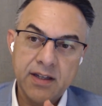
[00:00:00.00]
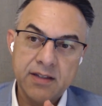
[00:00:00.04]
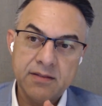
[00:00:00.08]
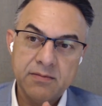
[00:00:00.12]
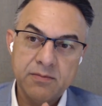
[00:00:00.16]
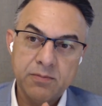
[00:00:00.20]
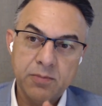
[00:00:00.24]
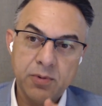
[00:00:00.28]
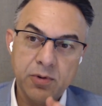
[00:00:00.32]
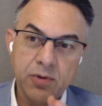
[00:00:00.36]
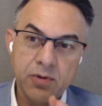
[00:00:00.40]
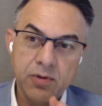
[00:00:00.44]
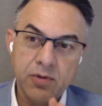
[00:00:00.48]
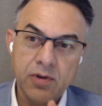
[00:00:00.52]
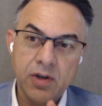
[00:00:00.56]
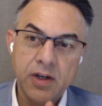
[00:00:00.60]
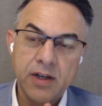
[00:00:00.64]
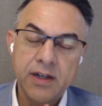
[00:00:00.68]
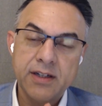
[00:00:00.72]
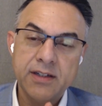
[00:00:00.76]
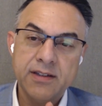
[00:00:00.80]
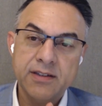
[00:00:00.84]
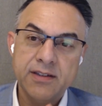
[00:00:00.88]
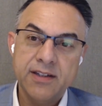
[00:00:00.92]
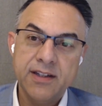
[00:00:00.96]

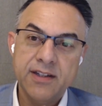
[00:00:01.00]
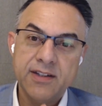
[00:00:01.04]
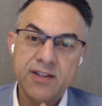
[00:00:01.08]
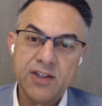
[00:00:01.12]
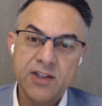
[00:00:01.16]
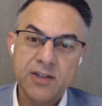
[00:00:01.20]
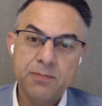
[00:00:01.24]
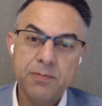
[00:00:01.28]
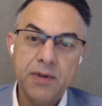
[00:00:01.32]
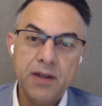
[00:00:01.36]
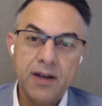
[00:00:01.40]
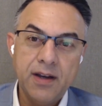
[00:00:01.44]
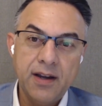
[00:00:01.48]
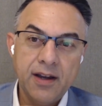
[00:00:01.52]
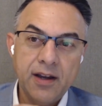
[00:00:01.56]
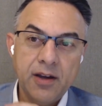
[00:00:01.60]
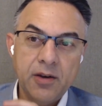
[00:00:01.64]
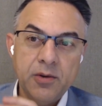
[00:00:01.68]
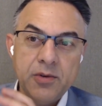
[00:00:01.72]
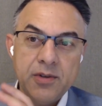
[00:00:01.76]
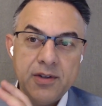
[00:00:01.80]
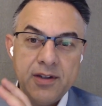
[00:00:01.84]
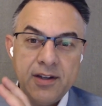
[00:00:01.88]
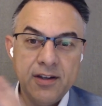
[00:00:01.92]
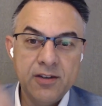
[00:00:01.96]
product gets spit
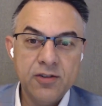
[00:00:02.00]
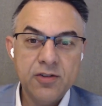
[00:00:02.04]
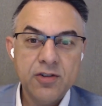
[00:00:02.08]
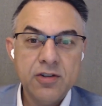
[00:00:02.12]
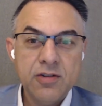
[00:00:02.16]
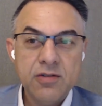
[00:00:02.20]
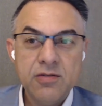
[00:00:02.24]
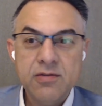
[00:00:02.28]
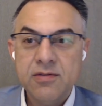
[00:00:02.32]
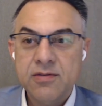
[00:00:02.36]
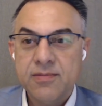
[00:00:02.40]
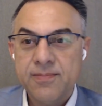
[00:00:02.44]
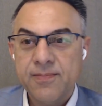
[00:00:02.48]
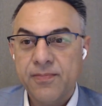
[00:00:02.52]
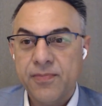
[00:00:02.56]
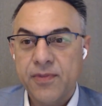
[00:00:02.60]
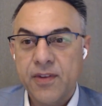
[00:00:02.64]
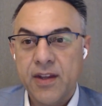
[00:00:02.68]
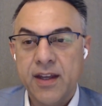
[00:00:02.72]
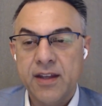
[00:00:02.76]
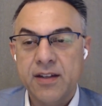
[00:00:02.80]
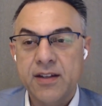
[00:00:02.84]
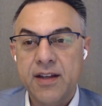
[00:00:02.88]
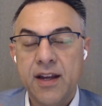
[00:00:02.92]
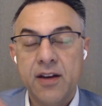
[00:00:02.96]
out into
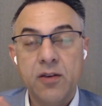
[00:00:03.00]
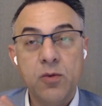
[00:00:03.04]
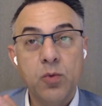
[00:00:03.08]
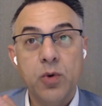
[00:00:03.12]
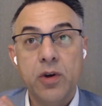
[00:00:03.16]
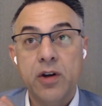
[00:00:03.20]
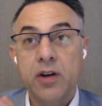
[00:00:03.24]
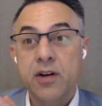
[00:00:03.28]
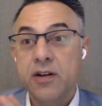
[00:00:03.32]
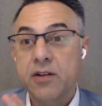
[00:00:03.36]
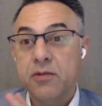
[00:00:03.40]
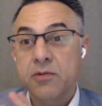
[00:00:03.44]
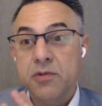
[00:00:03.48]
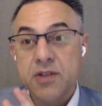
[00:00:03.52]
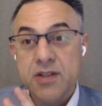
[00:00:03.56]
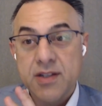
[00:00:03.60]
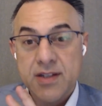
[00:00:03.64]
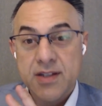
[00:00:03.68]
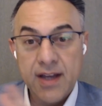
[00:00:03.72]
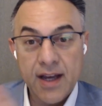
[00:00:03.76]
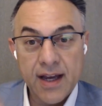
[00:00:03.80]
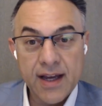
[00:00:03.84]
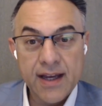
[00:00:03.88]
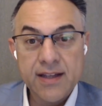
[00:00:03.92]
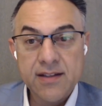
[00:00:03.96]
and where it
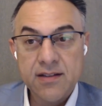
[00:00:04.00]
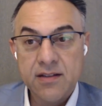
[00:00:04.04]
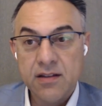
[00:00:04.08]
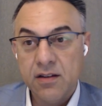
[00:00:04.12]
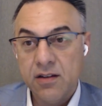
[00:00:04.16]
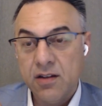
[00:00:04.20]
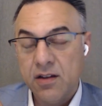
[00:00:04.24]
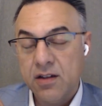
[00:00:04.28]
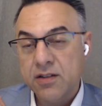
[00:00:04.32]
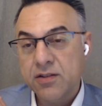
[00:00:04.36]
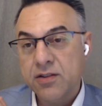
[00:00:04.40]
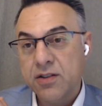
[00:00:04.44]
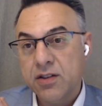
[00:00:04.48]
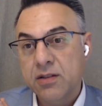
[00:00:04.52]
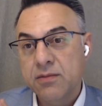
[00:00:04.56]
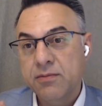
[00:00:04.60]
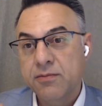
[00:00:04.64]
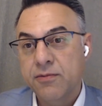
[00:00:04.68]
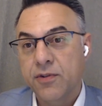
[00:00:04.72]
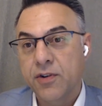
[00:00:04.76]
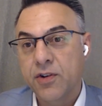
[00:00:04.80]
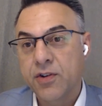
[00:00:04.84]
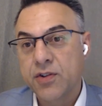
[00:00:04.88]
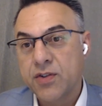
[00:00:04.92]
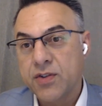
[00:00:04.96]
resides long
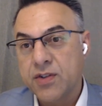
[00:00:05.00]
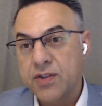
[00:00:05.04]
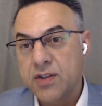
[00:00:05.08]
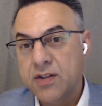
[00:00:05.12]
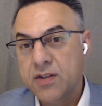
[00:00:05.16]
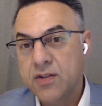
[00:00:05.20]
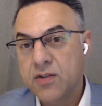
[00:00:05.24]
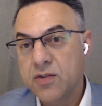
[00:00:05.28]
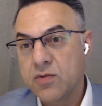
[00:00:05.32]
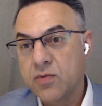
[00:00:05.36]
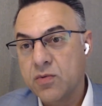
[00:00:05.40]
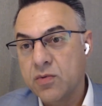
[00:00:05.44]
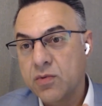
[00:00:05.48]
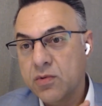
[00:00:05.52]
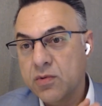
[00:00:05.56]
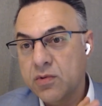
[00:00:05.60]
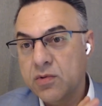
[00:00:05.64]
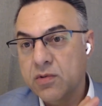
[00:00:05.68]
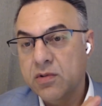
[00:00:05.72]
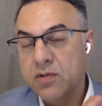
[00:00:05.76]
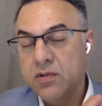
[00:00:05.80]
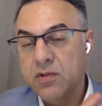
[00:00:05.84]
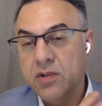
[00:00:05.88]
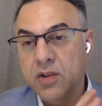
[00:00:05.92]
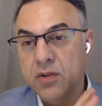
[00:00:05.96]
term versus
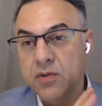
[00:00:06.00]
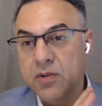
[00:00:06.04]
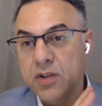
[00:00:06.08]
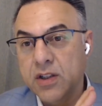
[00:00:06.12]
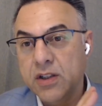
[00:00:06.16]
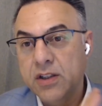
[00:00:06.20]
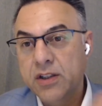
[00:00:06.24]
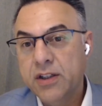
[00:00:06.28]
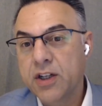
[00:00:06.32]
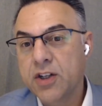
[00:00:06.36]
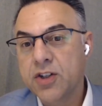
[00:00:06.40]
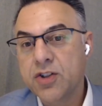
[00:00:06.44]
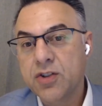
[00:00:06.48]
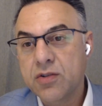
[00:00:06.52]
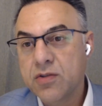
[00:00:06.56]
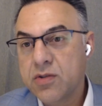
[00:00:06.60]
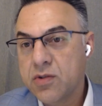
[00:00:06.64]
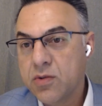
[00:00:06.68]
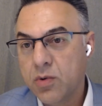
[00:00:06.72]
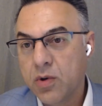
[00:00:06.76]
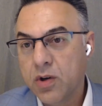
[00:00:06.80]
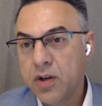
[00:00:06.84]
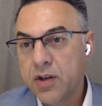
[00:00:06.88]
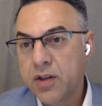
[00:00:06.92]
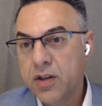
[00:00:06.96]
the clinicians
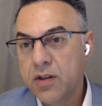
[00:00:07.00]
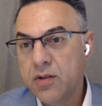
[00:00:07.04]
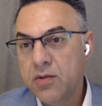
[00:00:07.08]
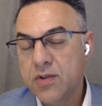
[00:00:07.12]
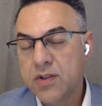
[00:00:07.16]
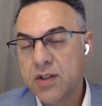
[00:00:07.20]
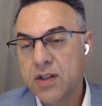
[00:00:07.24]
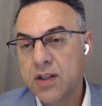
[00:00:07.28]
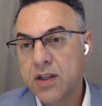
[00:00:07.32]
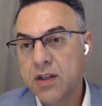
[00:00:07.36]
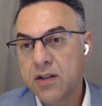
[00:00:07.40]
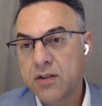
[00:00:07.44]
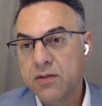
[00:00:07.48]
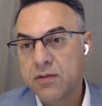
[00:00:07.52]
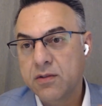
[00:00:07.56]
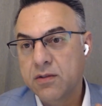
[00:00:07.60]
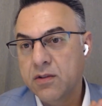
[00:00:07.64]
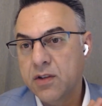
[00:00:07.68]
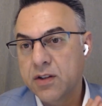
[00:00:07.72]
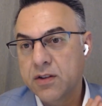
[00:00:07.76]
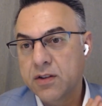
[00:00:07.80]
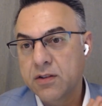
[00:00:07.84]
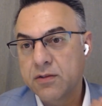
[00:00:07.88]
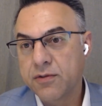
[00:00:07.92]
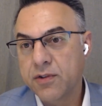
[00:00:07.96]
who are using it
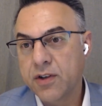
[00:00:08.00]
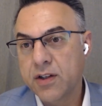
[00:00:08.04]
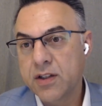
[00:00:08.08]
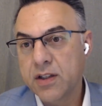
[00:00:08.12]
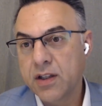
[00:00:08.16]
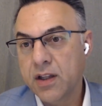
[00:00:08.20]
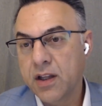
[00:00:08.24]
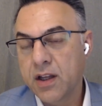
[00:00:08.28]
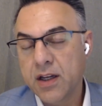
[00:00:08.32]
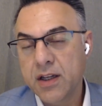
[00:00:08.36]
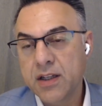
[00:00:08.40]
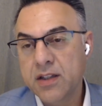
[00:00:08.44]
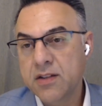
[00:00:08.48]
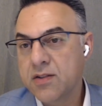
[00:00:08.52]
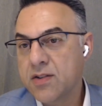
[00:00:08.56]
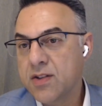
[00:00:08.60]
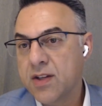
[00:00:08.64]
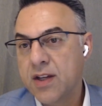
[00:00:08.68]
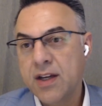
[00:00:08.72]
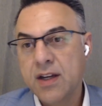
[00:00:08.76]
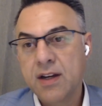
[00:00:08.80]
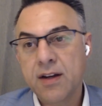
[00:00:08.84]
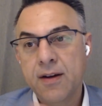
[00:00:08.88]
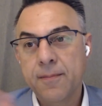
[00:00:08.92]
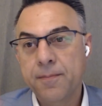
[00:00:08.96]
on the front lines.
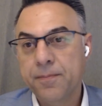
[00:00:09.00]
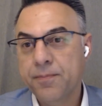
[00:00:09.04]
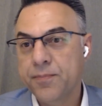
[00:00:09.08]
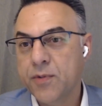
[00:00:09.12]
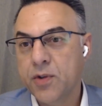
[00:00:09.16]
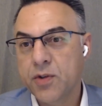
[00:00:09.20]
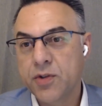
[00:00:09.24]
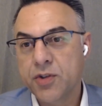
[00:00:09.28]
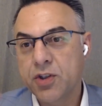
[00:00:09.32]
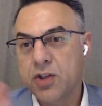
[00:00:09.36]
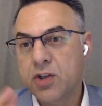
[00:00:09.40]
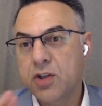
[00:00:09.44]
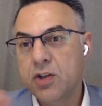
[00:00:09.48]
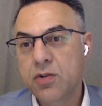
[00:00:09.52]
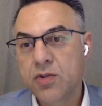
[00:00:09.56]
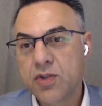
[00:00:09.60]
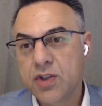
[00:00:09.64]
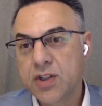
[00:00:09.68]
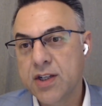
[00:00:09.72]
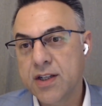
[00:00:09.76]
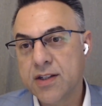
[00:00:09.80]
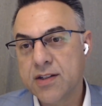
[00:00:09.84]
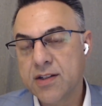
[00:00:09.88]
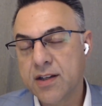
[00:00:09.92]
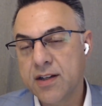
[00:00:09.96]
There's a huge
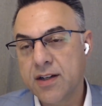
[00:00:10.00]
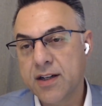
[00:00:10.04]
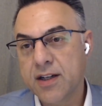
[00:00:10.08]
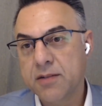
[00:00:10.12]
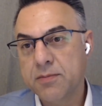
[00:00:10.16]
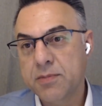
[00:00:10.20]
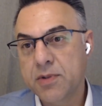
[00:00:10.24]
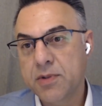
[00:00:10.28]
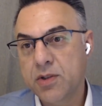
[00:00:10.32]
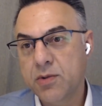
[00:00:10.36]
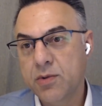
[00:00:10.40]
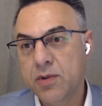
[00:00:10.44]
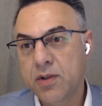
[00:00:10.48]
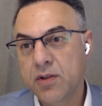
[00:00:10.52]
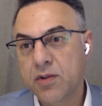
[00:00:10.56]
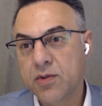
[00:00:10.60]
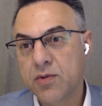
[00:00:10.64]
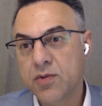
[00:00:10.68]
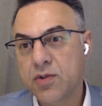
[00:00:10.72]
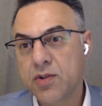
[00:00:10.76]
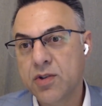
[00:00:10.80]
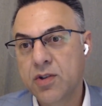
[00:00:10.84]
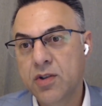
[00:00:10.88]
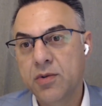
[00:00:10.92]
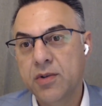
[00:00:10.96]
disconnect between those
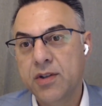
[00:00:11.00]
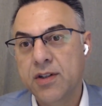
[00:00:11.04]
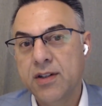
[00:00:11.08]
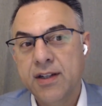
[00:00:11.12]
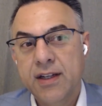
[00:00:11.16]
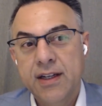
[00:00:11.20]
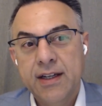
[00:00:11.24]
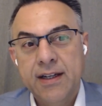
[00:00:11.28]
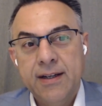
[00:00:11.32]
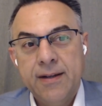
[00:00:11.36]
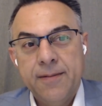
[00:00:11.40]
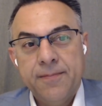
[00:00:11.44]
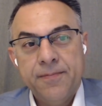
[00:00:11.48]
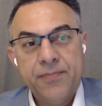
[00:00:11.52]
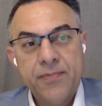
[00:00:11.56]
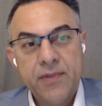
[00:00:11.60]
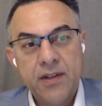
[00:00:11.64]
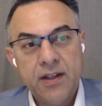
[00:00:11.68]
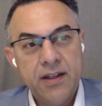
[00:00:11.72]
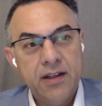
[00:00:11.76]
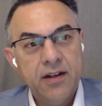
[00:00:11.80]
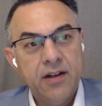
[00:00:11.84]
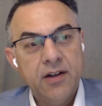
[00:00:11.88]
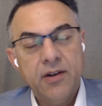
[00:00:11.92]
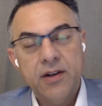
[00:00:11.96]
two. And
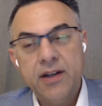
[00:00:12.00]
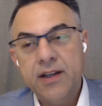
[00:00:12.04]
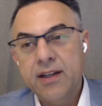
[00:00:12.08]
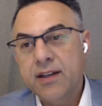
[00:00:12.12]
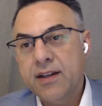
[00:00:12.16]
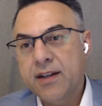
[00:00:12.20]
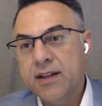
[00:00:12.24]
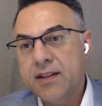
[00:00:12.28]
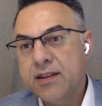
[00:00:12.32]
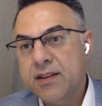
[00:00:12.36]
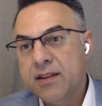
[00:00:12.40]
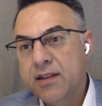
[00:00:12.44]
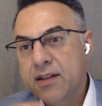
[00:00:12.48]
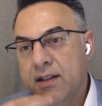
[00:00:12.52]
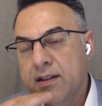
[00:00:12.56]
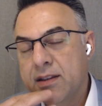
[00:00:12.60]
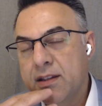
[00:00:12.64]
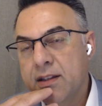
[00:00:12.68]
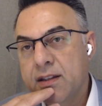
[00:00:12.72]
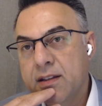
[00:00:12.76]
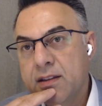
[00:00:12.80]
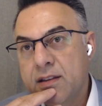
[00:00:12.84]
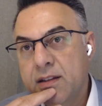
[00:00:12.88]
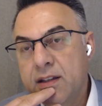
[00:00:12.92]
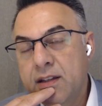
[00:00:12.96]
I
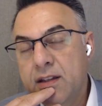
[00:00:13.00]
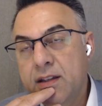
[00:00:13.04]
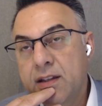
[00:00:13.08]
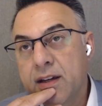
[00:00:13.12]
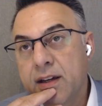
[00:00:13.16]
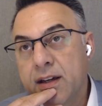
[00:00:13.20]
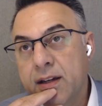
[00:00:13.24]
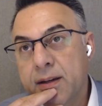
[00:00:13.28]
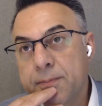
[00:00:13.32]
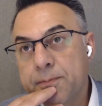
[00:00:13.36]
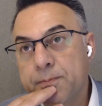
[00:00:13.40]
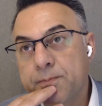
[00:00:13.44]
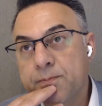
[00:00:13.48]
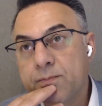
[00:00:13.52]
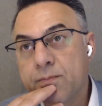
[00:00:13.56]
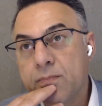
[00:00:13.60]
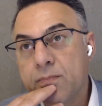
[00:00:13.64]
think the